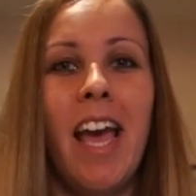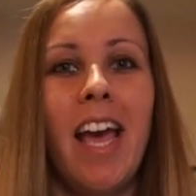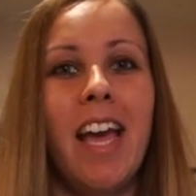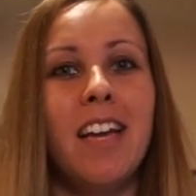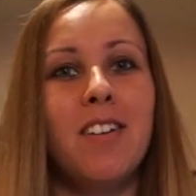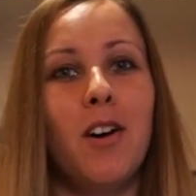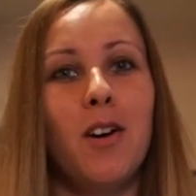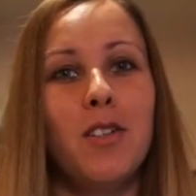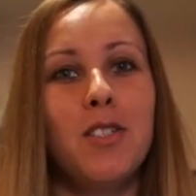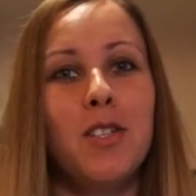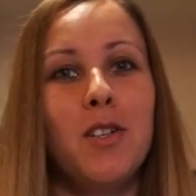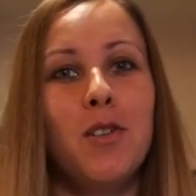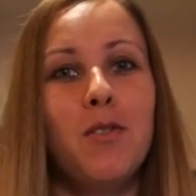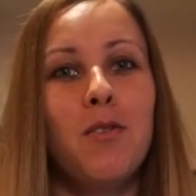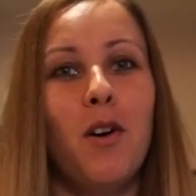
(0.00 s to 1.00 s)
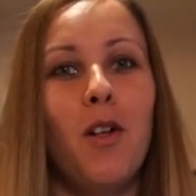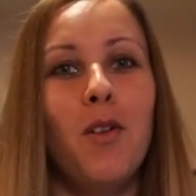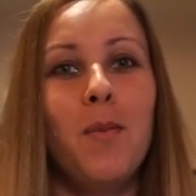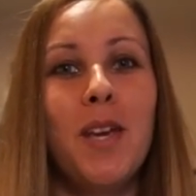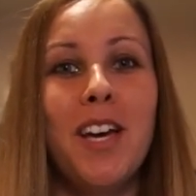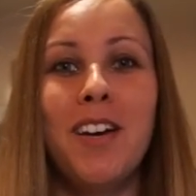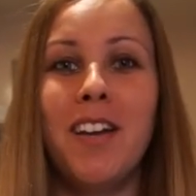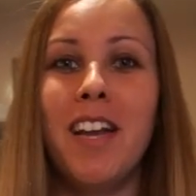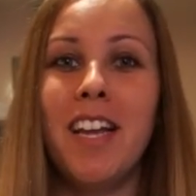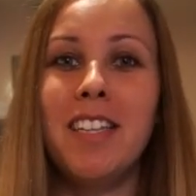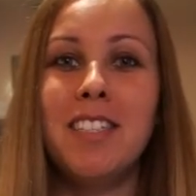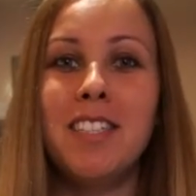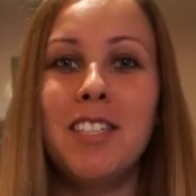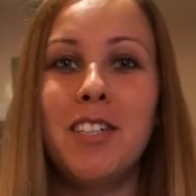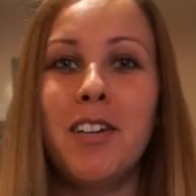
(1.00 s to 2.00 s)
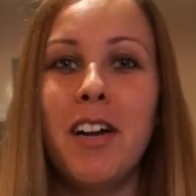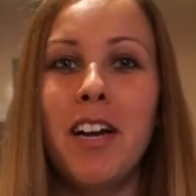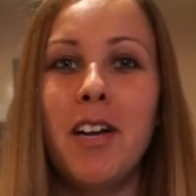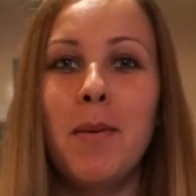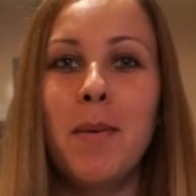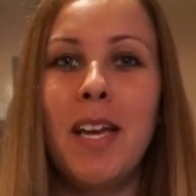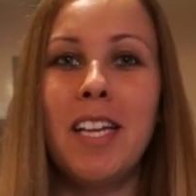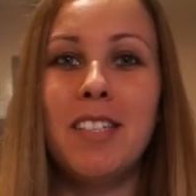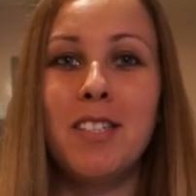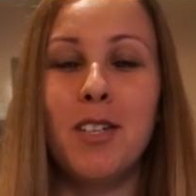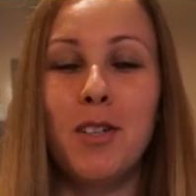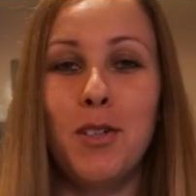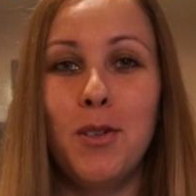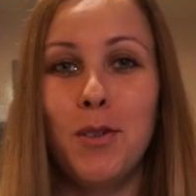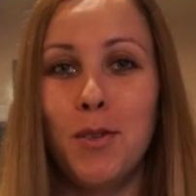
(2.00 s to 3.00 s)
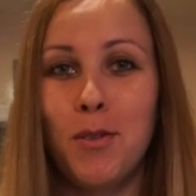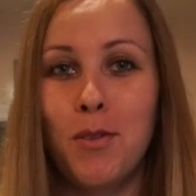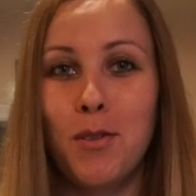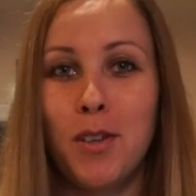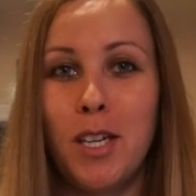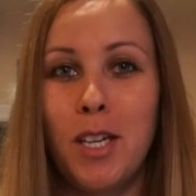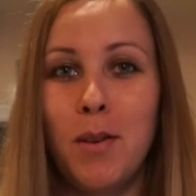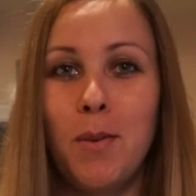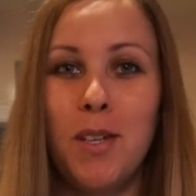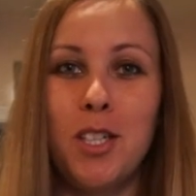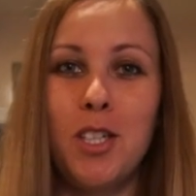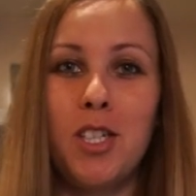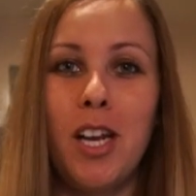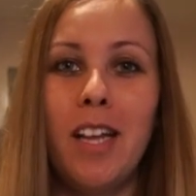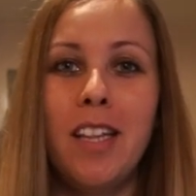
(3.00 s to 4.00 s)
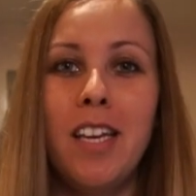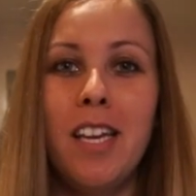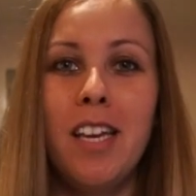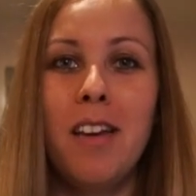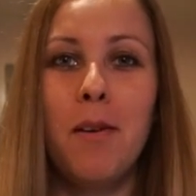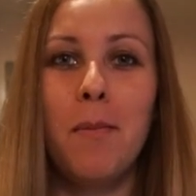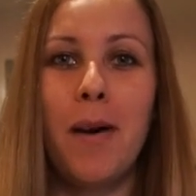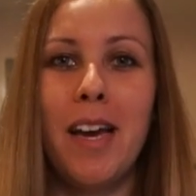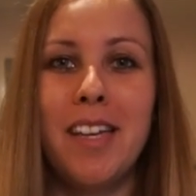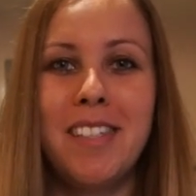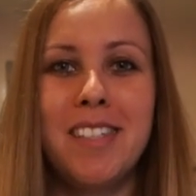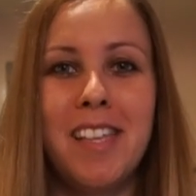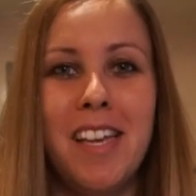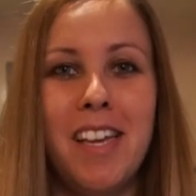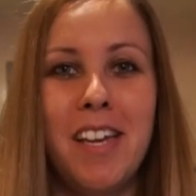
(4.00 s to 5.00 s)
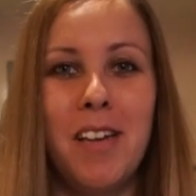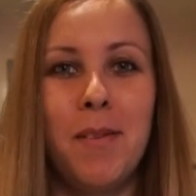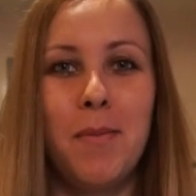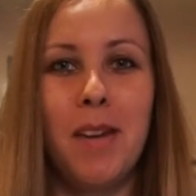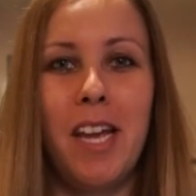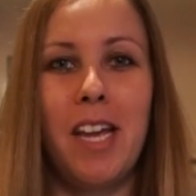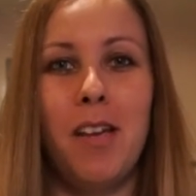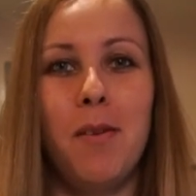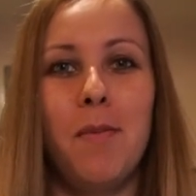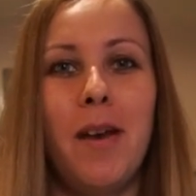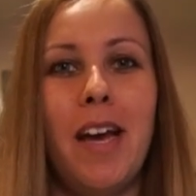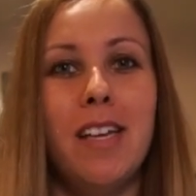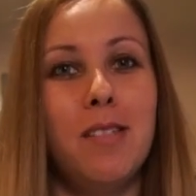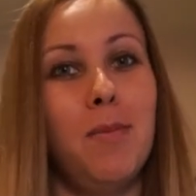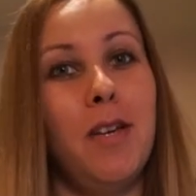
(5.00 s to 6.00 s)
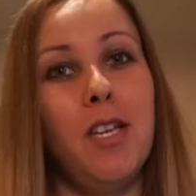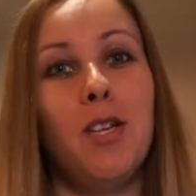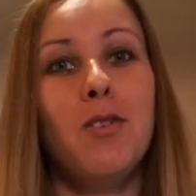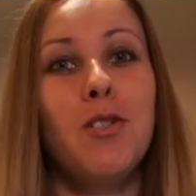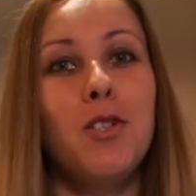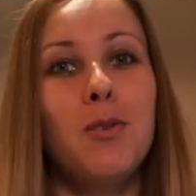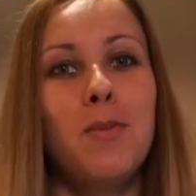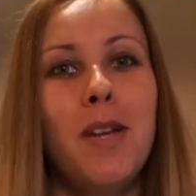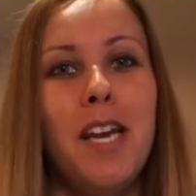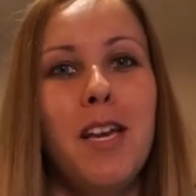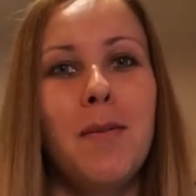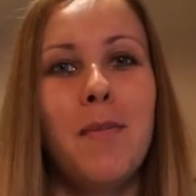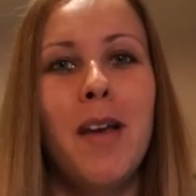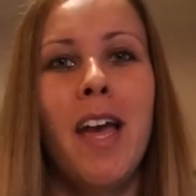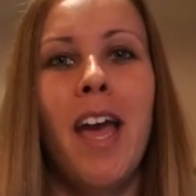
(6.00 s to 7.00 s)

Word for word: And also follow me on Instagram, it's glutenfreewithshelly, my same name as my YouTube name.